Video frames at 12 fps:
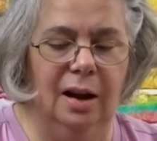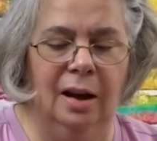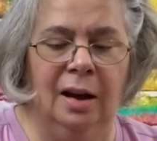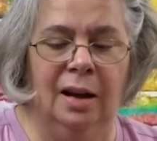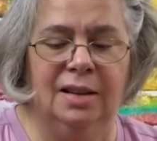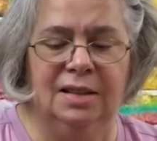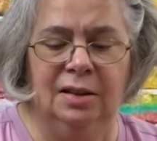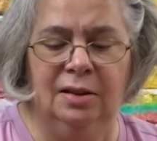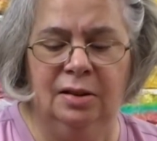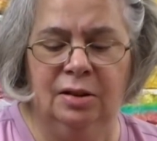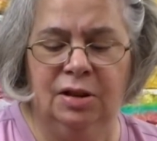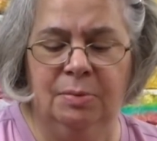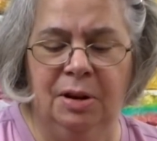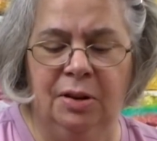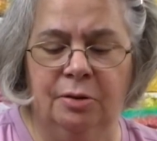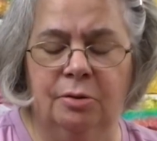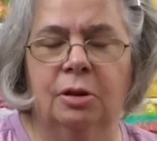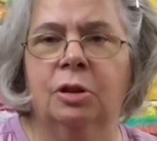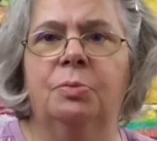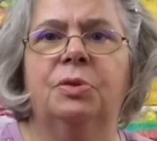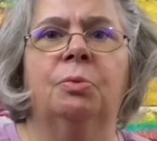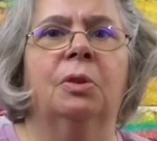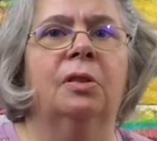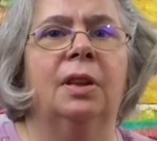I said then there's some other
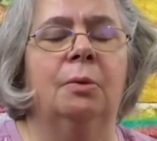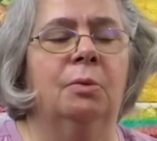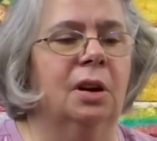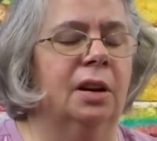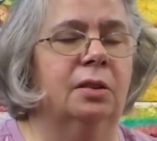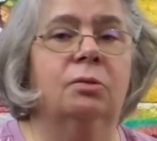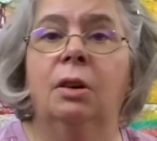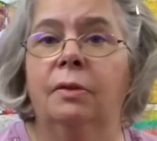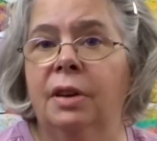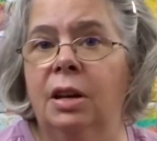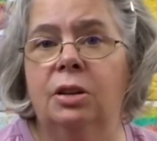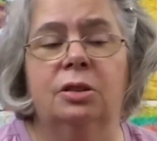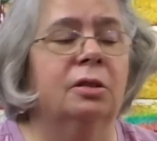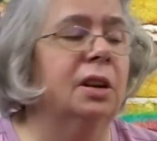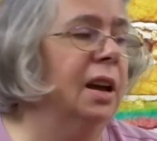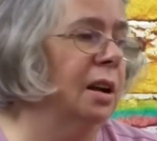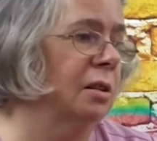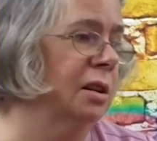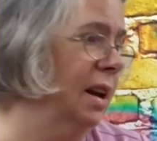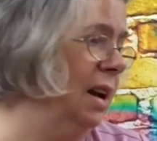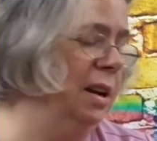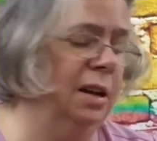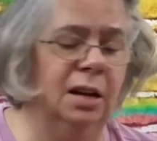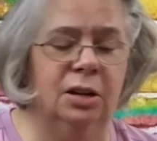groups where they want a 12-inch or an
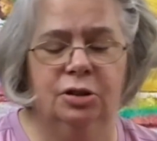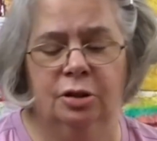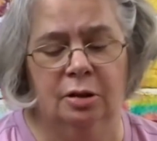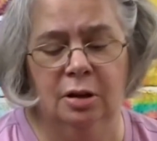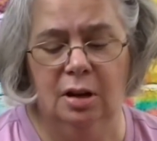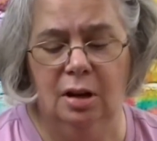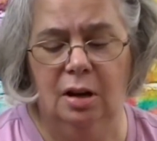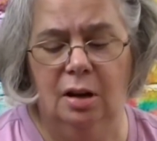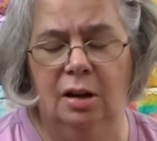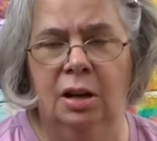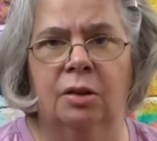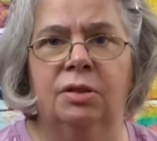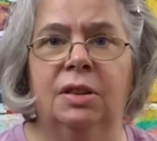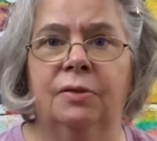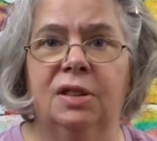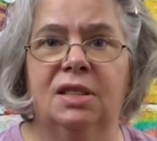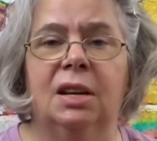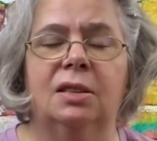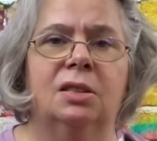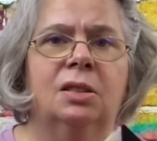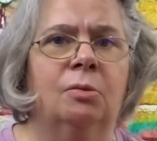8-inch or different sizes.